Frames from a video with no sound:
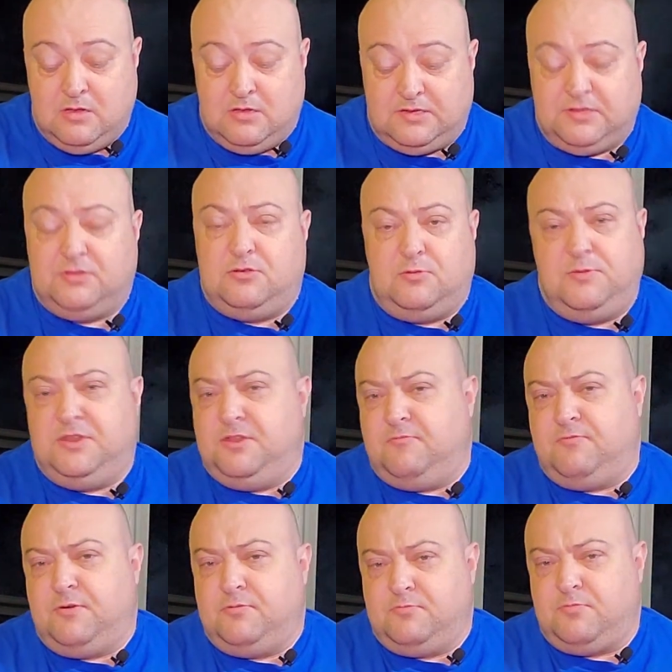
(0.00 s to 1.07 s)
was a little bit
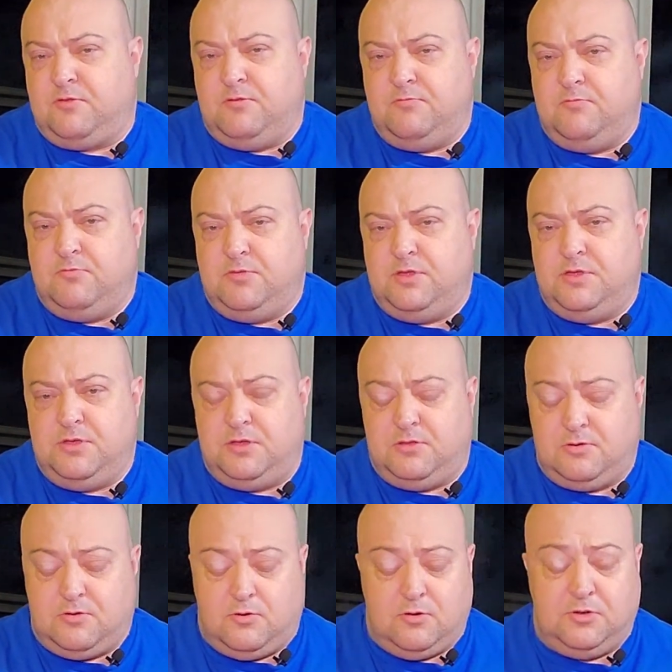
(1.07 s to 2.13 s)
different than the
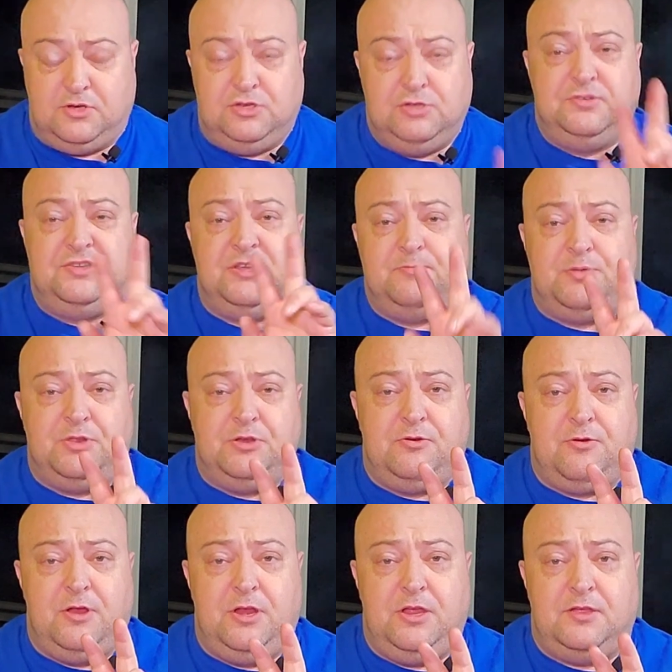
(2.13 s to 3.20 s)
yellow corn. Two simple
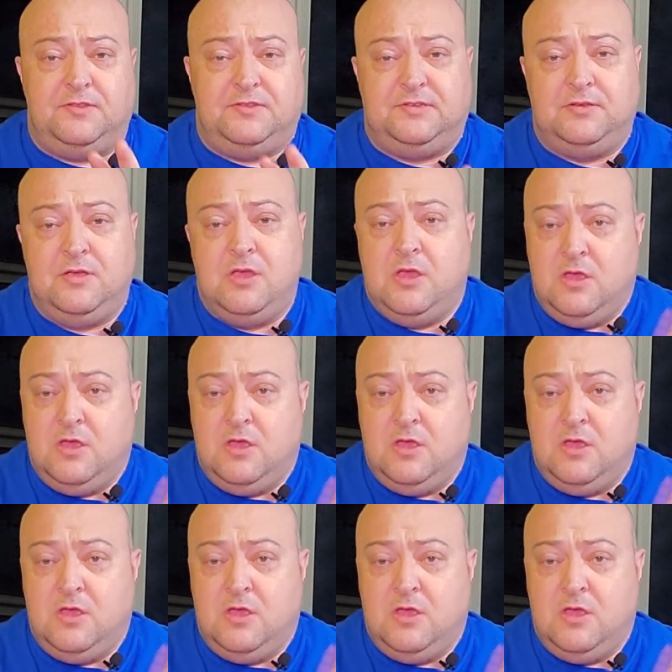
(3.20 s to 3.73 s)
ingredients.